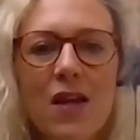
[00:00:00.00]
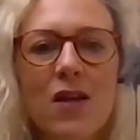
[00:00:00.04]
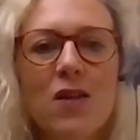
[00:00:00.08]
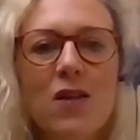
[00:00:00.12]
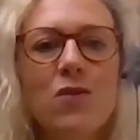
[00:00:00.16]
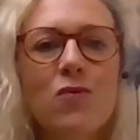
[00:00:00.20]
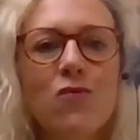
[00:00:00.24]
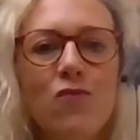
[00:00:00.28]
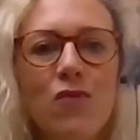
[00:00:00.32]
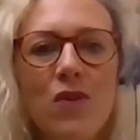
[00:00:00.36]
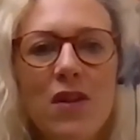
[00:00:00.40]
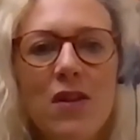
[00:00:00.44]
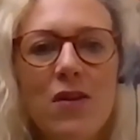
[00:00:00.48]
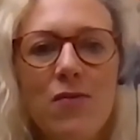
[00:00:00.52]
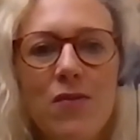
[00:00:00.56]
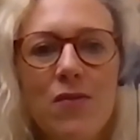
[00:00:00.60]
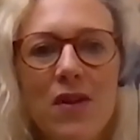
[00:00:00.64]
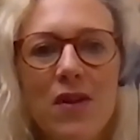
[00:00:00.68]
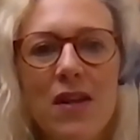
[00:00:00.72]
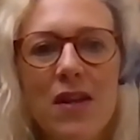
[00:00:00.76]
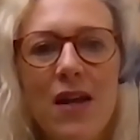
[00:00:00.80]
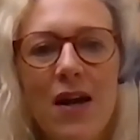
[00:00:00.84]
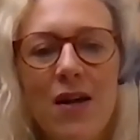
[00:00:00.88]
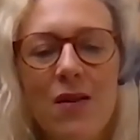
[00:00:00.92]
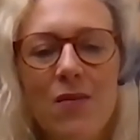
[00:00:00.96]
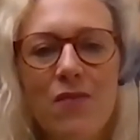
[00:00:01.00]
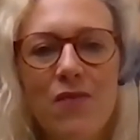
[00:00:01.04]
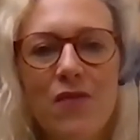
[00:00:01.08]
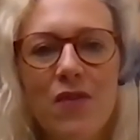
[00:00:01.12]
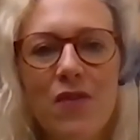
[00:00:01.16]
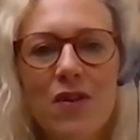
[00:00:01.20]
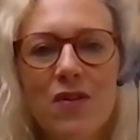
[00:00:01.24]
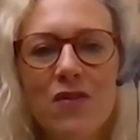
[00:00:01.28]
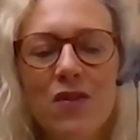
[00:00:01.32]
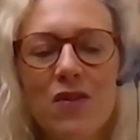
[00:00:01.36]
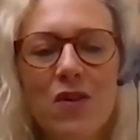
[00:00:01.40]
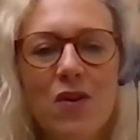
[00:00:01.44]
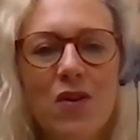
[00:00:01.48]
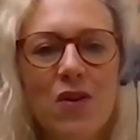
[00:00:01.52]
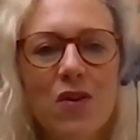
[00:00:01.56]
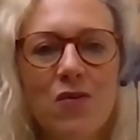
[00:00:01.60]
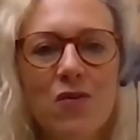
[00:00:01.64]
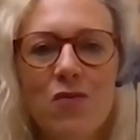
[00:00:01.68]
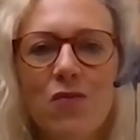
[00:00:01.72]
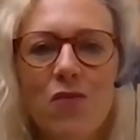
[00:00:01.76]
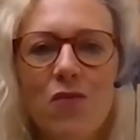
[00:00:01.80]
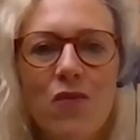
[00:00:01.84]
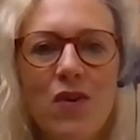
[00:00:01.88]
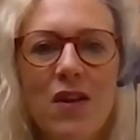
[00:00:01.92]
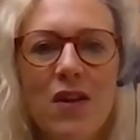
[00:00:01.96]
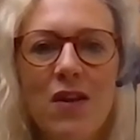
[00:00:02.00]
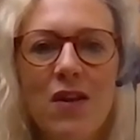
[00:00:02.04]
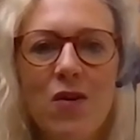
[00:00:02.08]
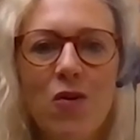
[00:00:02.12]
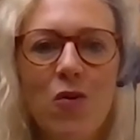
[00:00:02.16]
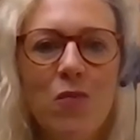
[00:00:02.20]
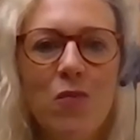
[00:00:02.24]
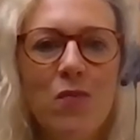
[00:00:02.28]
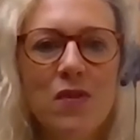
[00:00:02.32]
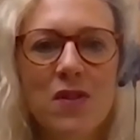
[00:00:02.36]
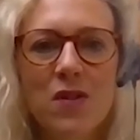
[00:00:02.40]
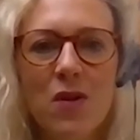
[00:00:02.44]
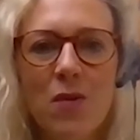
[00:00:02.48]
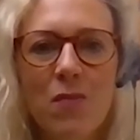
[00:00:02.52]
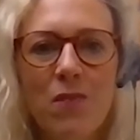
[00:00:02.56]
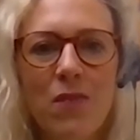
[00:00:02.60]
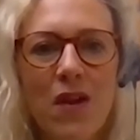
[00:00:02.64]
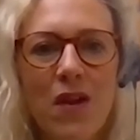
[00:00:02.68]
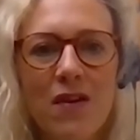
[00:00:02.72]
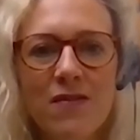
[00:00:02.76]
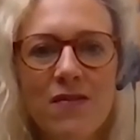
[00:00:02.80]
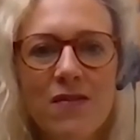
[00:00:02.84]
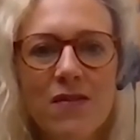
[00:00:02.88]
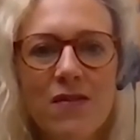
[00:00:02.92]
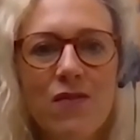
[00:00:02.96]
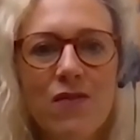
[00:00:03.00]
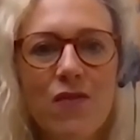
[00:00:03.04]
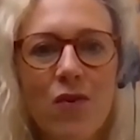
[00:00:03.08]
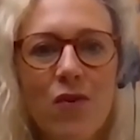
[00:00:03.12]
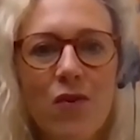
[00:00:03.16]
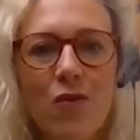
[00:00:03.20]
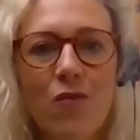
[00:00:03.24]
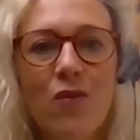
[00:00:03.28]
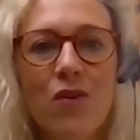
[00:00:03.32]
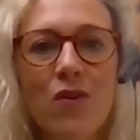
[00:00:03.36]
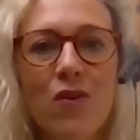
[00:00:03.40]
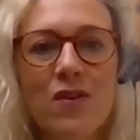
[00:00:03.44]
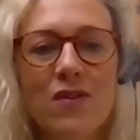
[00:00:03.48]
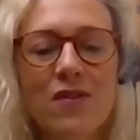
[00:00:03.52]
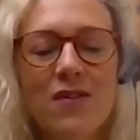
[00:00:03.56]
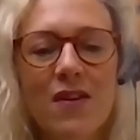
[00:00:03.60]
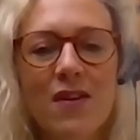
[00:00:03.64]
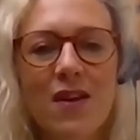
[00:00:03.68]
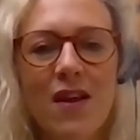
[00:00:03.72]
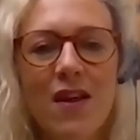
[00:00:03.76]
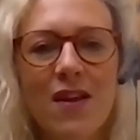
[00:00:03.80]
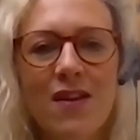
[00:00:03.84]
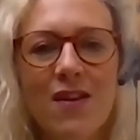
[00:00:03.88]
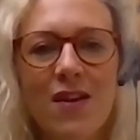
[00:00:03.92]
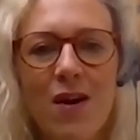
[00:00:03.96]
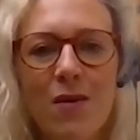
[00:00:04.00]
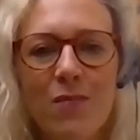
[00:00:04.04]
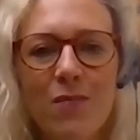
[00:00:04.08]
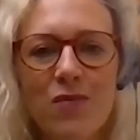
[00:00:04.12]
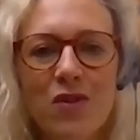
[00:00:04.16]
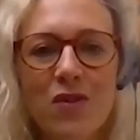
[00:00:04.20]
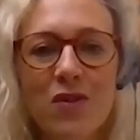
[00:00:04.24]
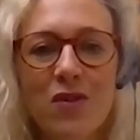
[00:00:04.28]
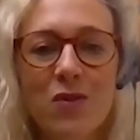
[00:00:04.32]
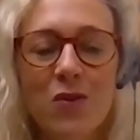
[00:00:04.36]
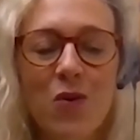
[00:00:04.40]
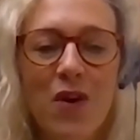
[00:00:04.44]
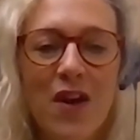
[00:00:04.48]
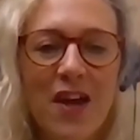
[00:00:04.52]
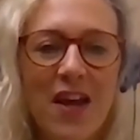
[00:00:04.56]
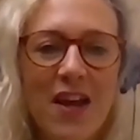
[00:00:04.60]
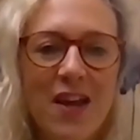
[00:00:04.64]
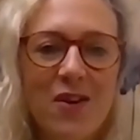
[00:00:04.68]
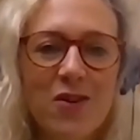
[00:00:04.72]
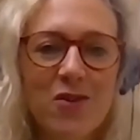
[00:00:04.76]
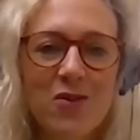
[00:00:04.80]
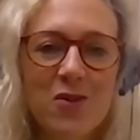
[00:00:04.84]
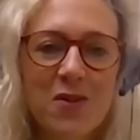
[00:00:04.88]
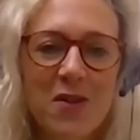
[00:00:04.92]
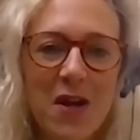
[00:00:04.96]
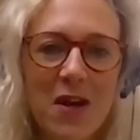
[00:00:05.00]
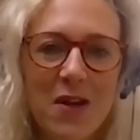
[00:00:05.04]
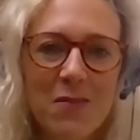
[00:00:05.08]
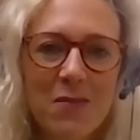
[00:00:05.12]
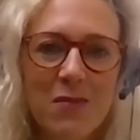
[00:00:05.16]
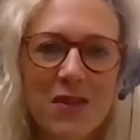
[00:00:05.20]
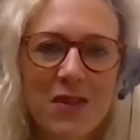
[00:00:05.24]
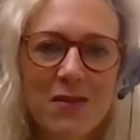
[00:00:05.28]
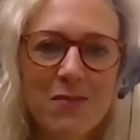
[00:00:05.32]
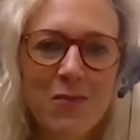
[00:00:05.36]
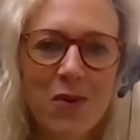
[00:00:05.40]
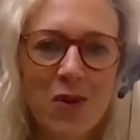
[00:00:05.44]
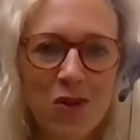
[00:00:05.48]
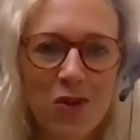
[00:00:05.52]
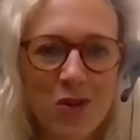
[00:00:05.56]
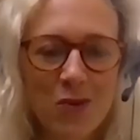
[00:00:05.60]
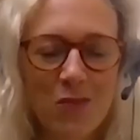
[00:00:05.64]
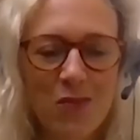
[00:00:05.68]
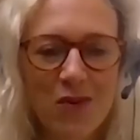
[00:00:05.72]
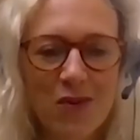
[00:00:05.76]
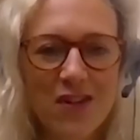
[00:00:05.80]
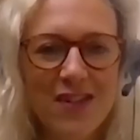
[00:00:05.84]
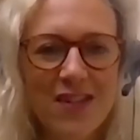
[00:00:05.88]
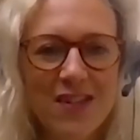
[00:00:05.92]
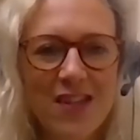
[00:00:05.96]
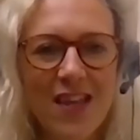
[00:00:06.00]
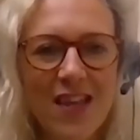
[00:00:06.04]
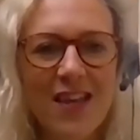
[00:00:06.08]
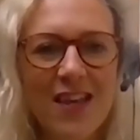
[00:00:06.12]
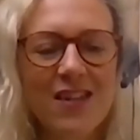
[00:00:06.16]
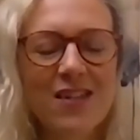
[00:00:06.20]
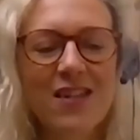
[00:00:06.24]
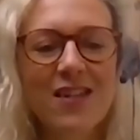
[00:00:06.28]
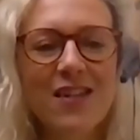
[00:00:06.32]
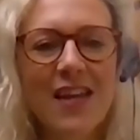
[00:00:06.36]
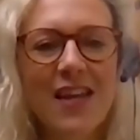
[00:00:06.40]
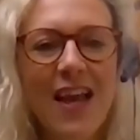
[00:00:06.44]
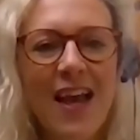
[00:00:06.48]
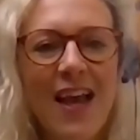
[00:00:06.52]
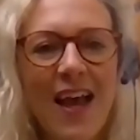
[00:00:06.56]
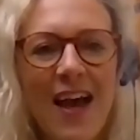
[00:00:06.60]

It's really, really helpful because it really opens up lots of different careers and options. So your time is much appreciated.